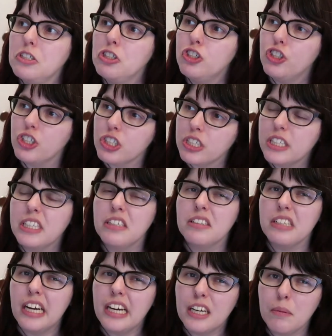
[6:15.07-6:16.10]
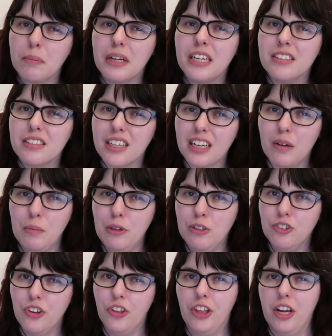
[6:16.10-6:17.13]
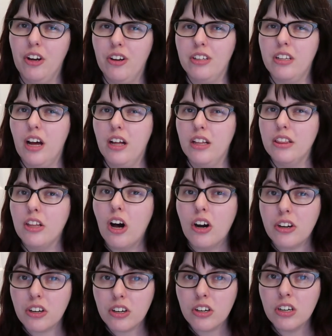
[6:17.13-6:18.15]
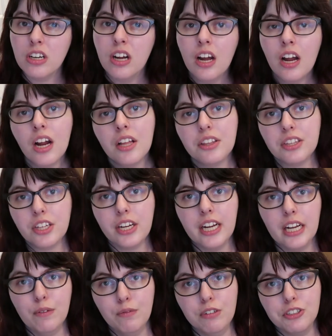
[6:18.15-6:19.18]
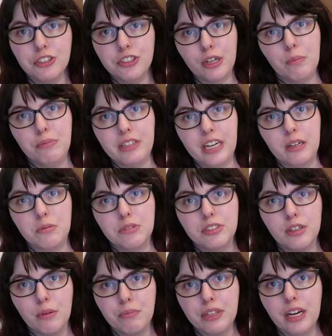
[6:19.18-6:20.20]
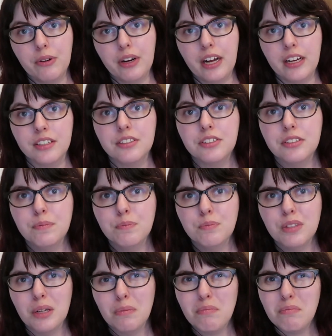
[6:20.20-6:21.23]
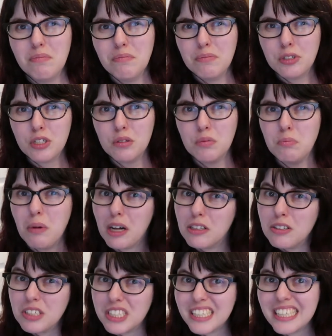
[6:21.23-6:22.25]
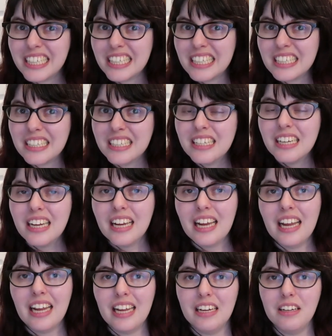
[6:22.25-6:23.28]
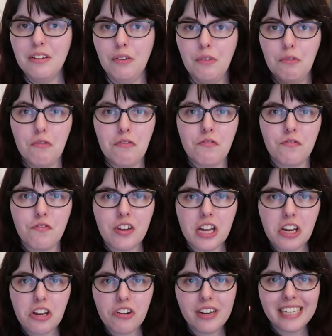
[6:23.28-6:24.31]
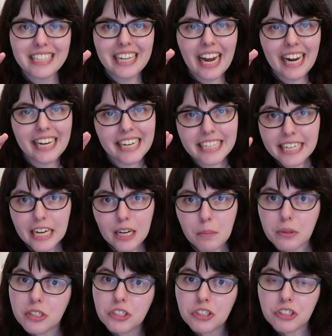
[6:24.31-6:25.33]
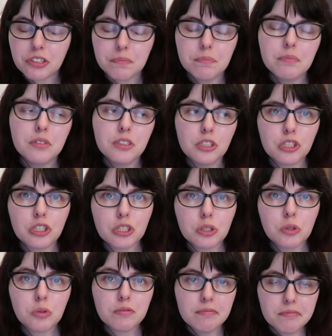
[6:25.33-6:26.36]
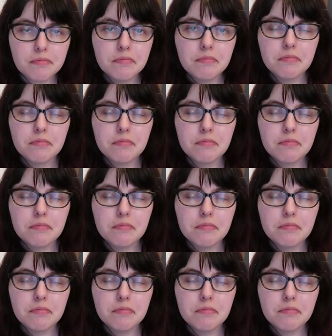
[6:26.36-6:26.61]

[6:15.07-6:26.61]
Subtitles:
chilling kind of place. Like, I'm usually there a lot longer than I am for Stumptown. Stumptown has smaller seating and very tiny tables. So